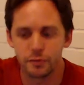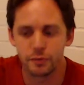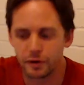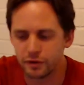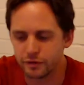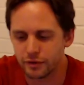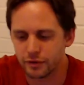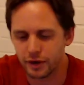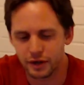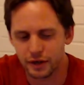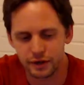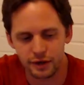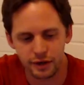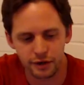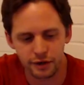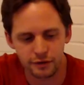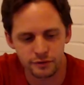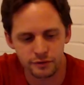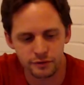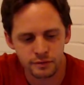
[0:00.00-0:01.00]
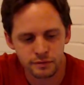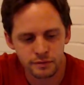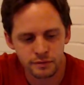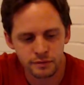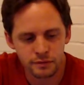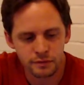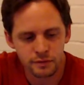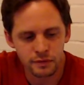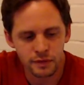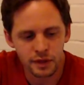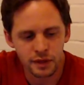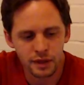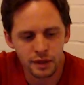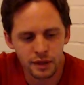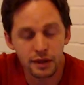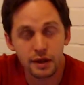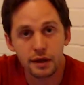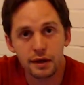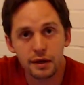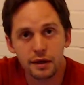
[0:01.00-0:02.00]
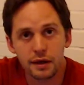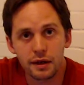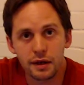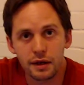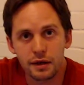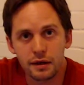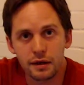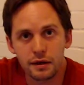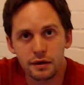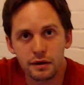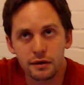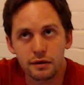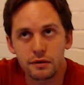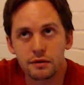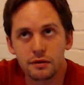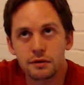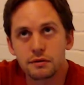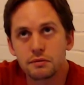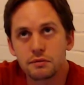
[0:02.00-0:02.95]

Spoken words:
of right now. And I had